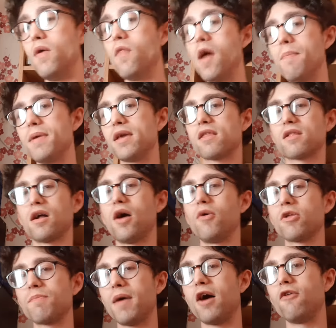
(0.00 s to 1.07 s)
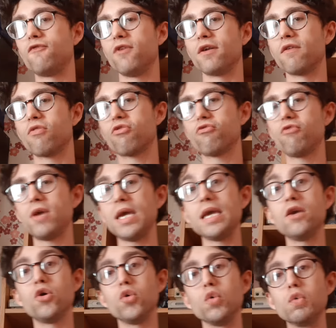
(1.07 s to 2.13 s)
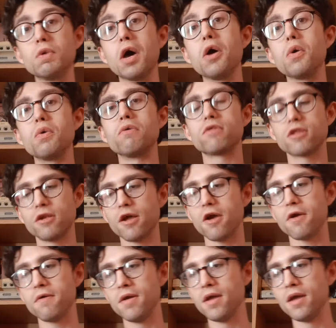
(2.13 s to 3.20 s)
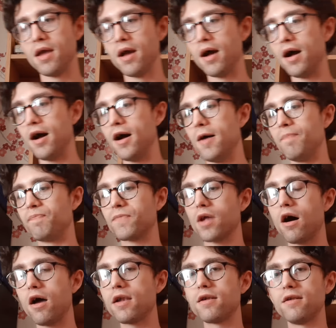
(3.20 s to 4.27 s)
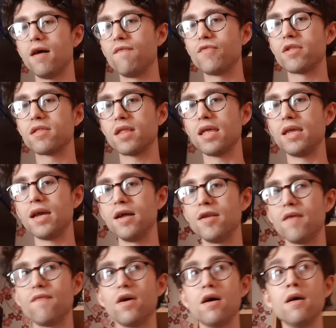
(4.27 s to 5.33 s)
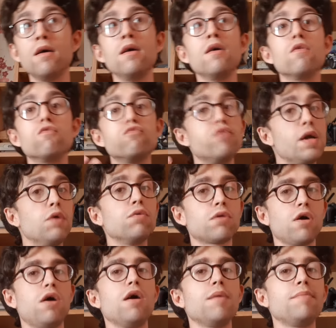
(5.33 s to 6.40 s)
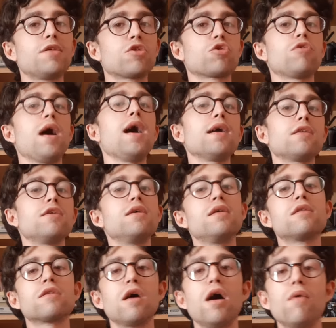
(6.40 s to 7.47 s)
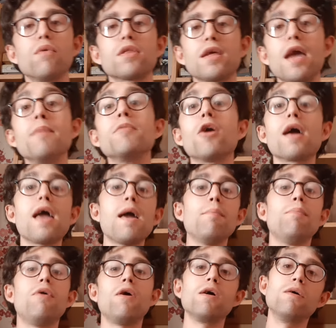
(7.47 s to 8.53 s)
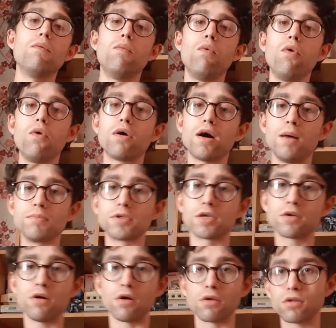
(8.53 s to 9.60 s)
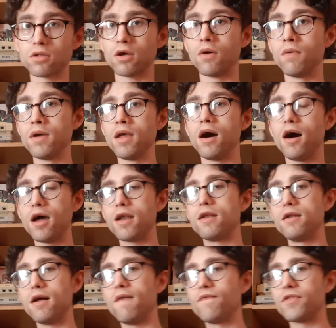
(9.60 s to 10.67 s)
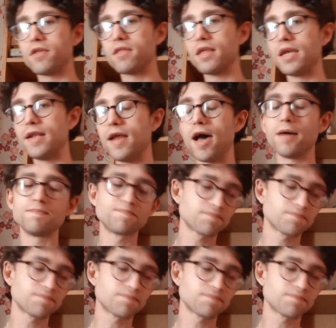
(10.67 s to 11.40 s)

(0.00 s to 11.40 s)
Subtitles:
there be a Star Wars Battlefront 3? Who knows? You know, I'd love to see another real-time strategy Star Wars game like Empire at War come to console. I'd love to see that.